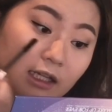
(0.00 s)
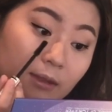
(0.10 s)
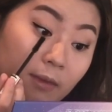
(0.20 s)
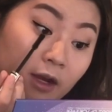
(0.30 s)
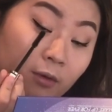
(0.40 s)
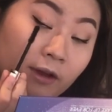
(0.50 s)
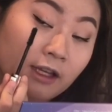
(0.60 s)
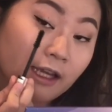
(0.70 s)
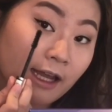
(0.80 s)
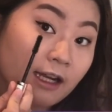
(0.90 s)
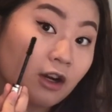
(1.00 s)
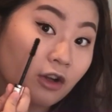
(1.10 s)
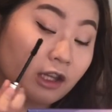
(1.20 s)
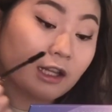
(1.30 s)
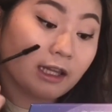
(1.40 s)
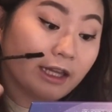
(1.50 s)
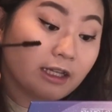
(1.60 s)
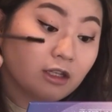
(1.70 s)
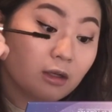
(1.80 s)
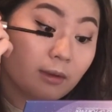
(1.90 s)
Doesn't matter when you get it on the
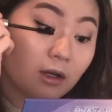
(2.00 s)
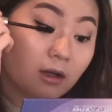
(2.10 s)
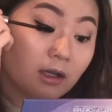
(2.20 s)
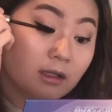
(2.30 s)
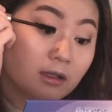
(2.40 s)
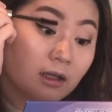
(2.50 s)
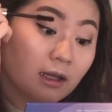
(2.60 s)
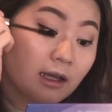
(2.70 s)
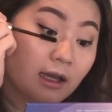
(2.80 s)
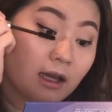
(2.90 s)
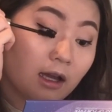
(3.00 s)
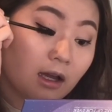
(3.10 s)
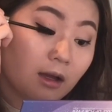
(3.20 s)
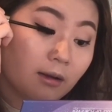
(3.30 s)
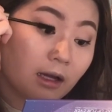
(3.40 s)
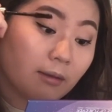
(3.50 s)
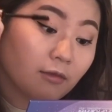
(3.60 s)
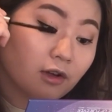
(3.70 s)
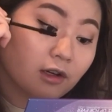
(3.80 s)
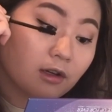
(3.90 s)
lid, to be honest.
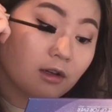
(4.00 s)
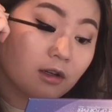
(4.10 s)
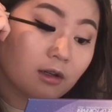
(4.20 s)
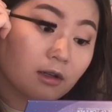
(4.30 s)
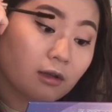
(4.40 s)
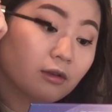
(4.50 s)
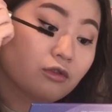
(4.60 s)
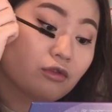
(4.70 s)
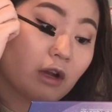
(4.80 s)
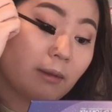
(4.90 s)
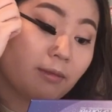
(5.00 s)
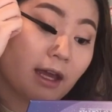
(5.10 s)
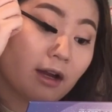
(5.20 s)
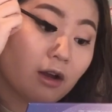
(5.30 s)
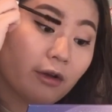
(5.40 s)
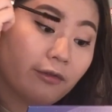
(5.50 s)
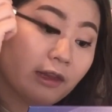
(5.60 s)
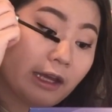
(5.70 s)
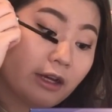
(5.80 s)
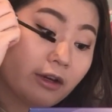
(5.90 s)
I'm gonna scrape that
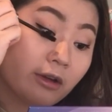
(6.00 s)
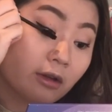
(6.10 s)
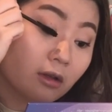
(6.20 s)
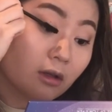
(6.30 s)
off later.